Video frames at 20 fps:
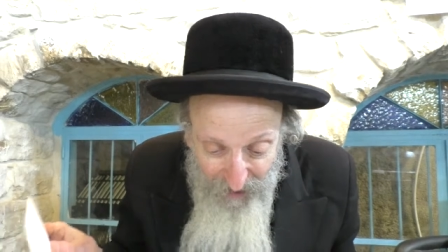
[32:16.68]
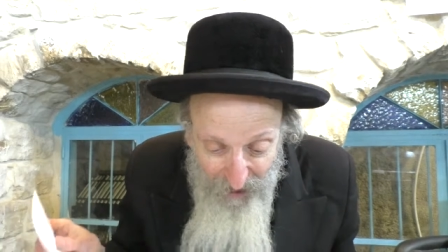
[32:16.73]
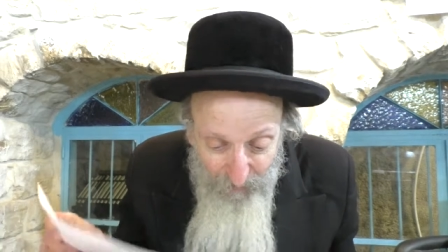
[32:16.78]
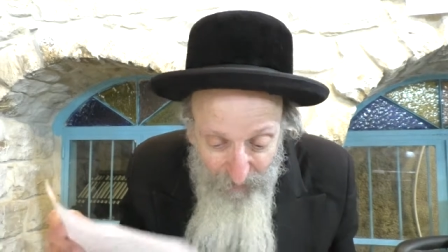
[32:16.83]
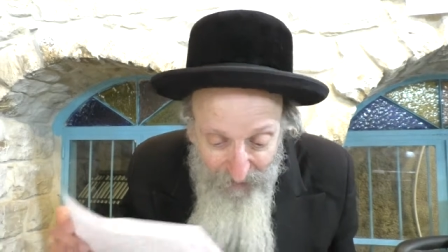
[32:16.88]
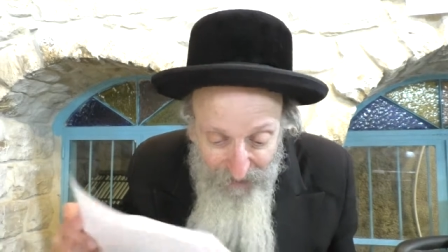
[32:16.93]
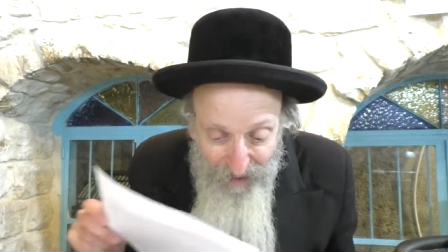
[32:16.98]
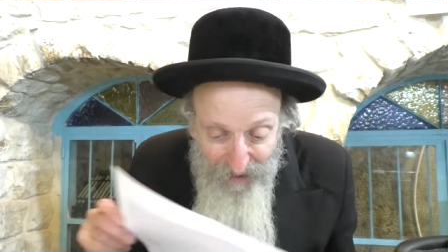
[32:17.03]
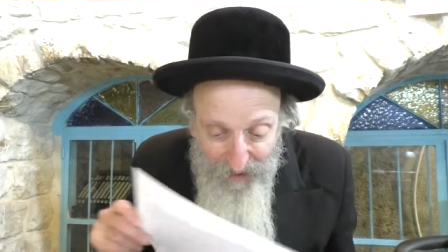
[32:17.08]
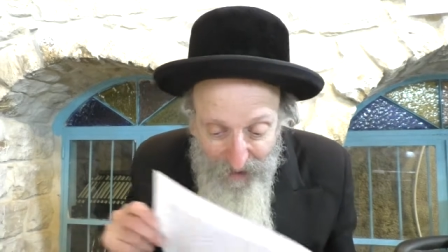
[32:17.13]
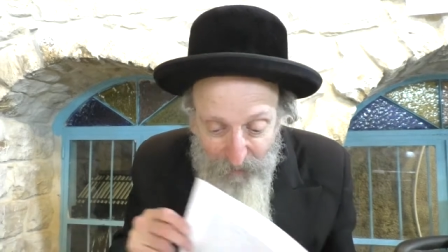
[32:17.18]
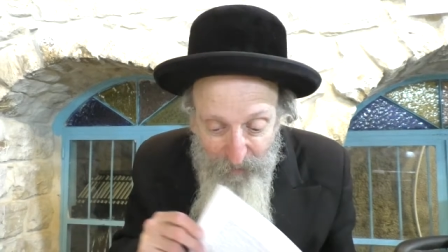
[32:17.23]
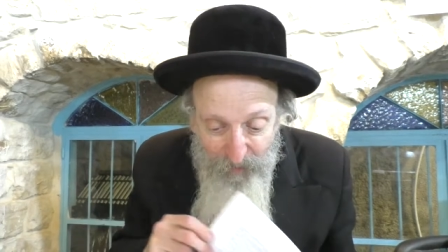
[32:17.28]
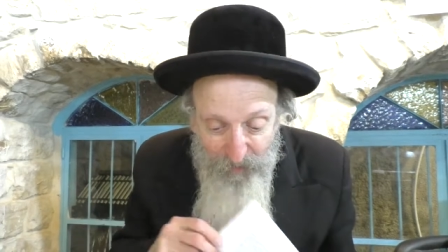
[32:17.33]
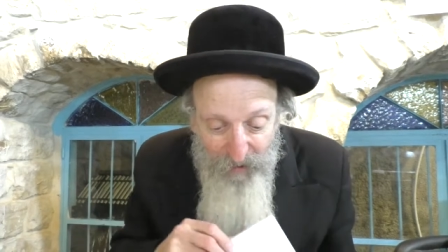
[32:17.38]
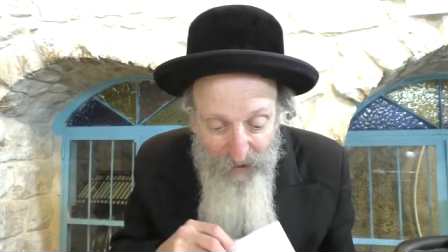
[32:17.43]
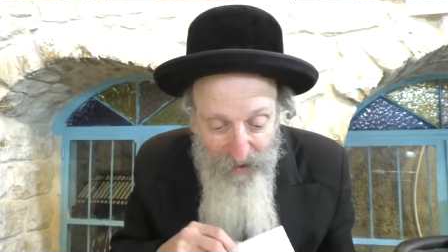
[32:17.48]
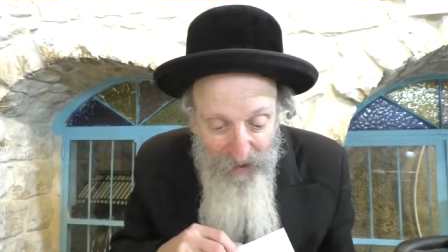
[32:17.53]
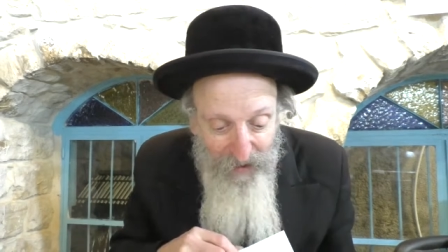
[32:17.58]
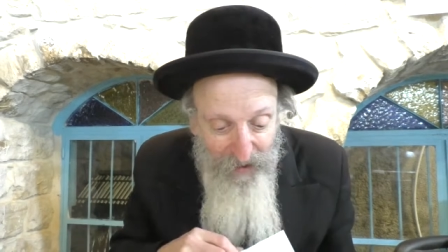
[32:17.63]
klal
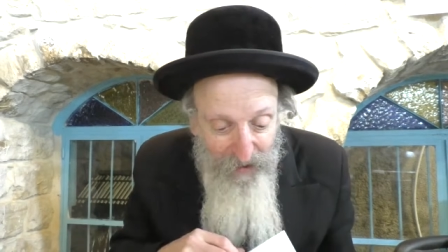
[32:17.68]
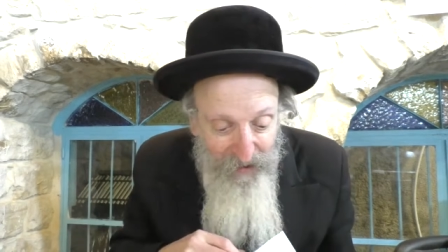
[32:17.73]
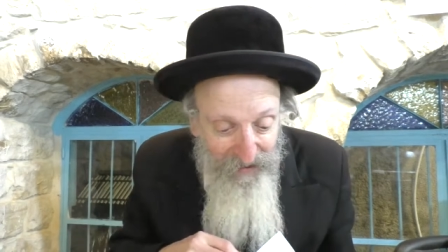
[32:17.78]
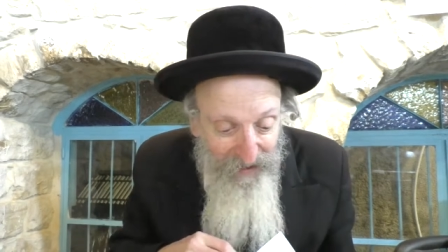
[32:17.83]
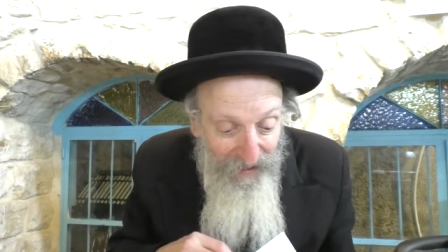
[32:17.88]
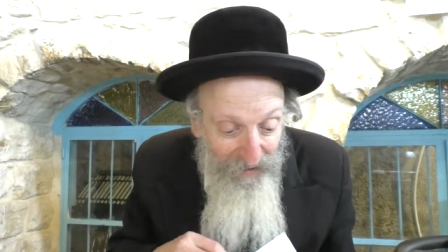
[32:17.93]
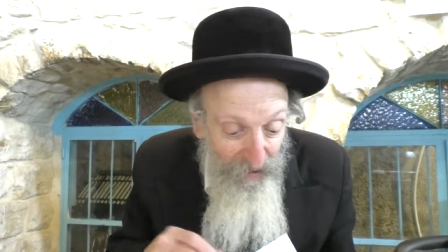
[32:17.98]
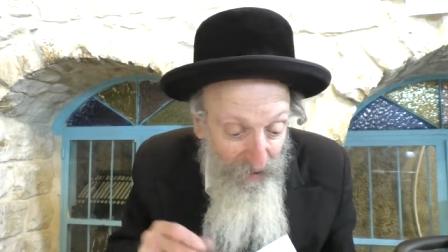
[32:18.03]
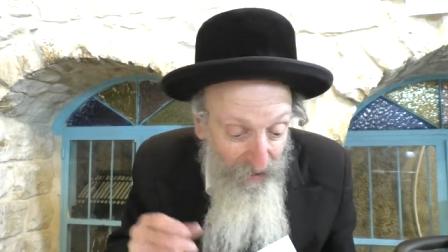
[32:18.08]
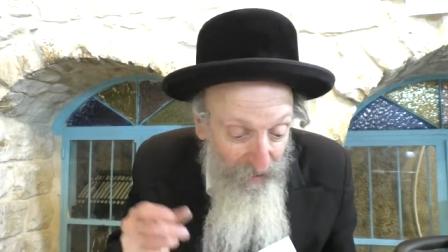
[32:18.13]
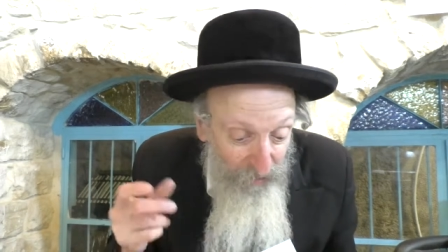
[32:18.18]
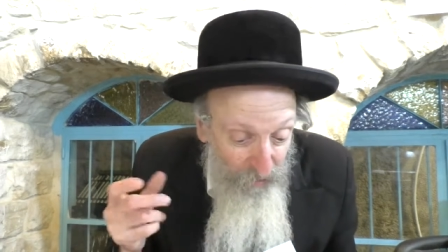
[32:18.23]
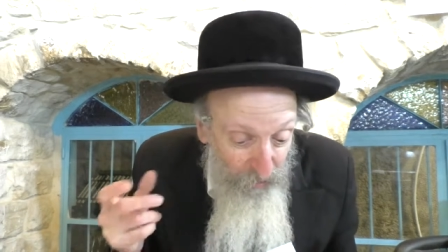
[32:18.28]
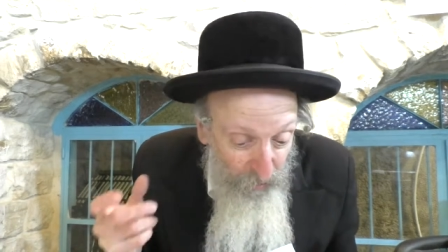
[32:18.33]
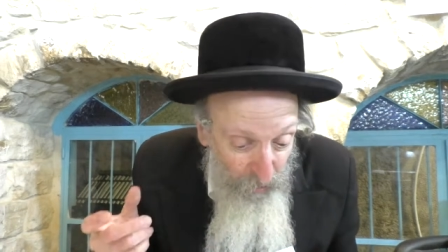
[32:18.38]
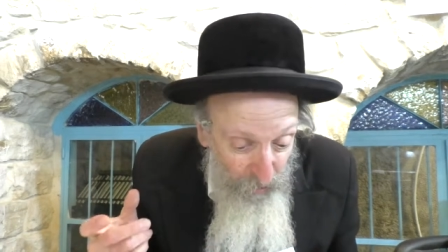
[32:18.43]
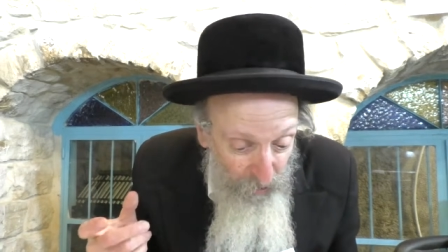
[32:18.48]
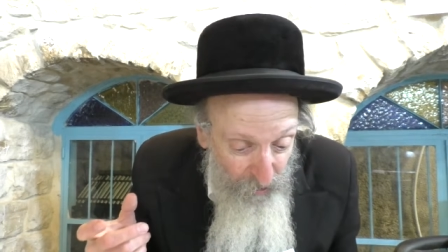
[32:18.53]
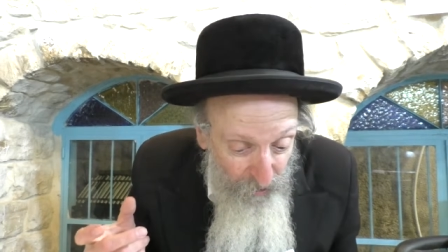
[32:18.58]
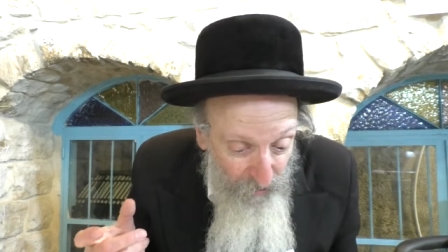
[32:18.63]
b'neihem. He's saying that
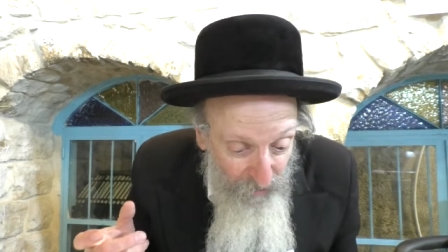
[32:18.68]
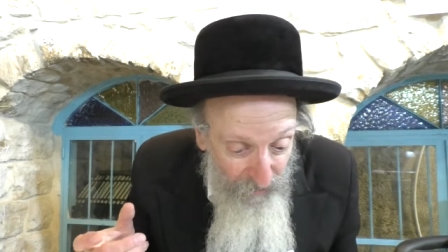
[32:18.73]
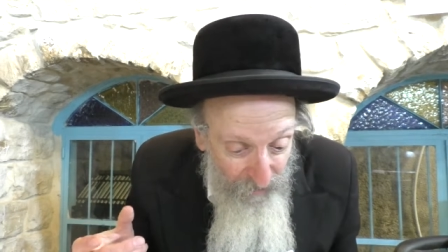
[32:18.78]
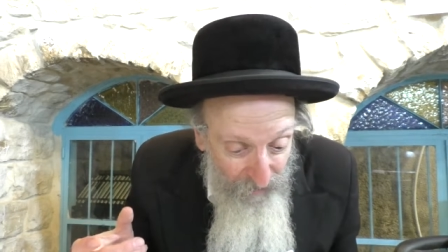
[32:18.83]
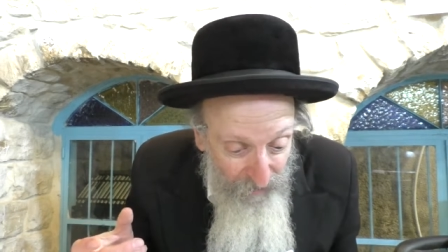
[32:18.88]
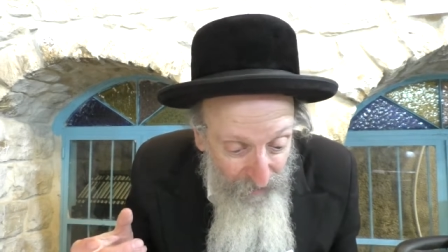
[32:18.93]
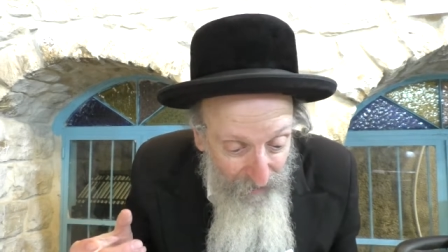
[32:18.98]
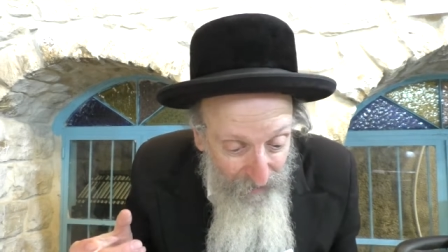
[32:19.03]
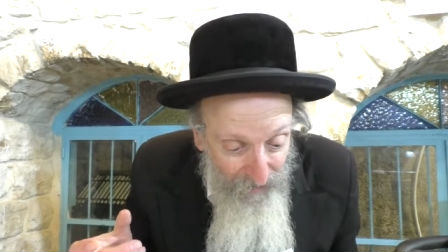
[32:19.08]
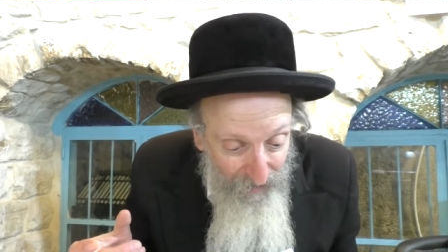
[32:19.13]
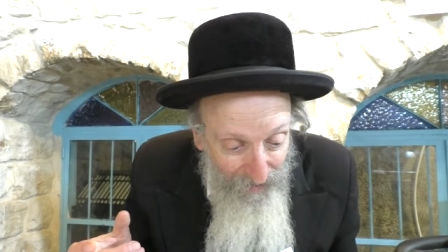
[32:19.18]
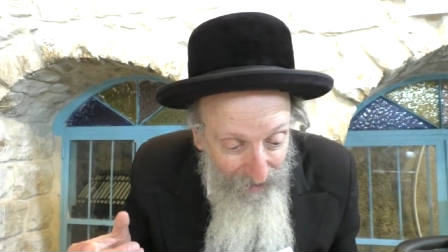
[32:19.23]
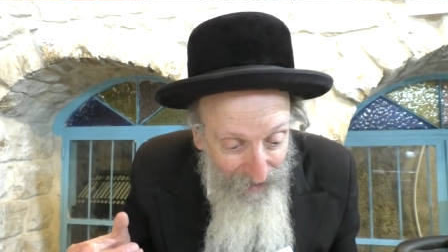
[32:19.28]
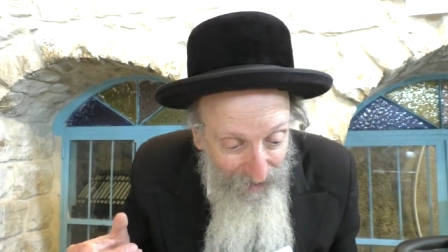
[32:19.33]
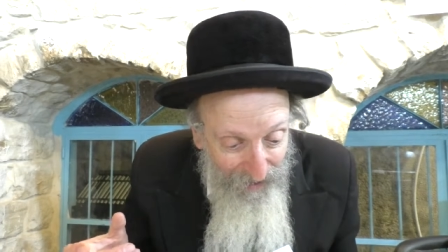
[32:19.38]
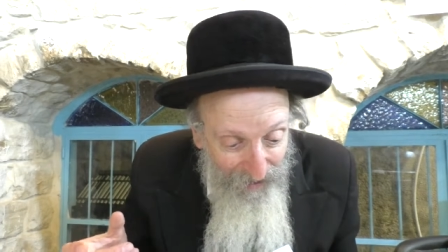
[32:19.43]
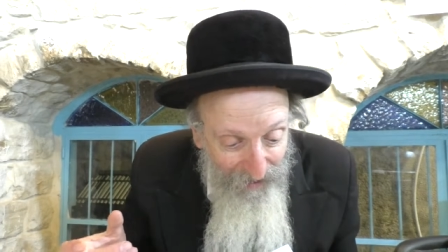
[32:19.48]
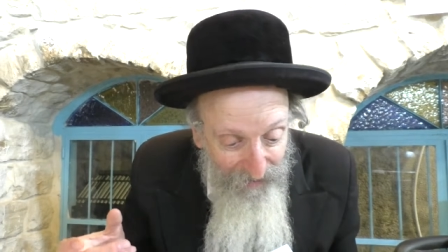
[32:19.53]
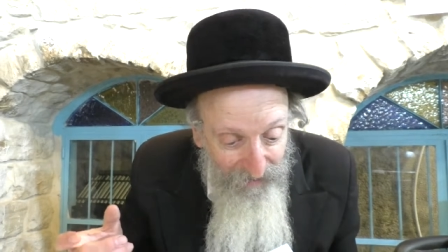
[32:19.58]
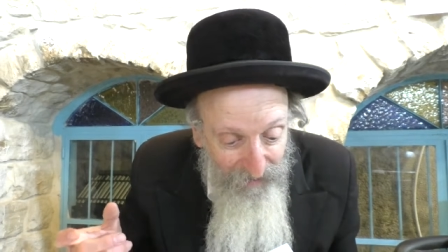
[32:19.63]
kedusha
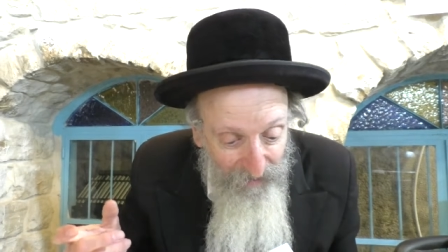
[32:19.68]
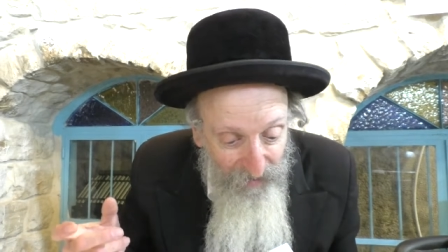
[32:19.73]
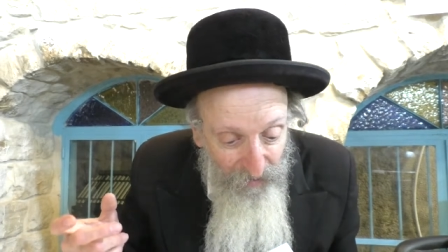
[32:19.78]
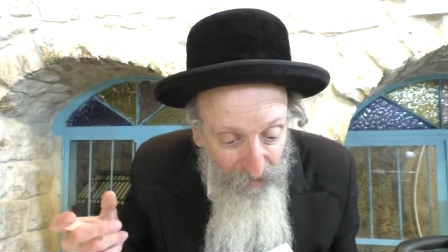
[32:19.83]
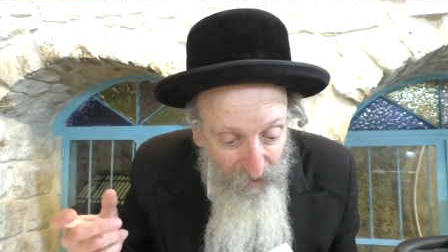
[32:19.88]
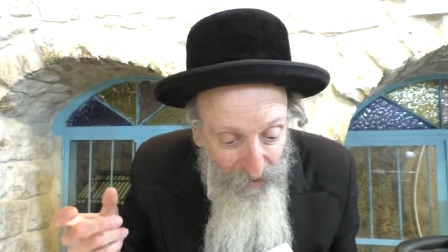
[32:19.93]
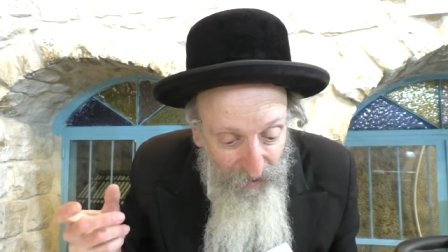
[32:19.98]
and the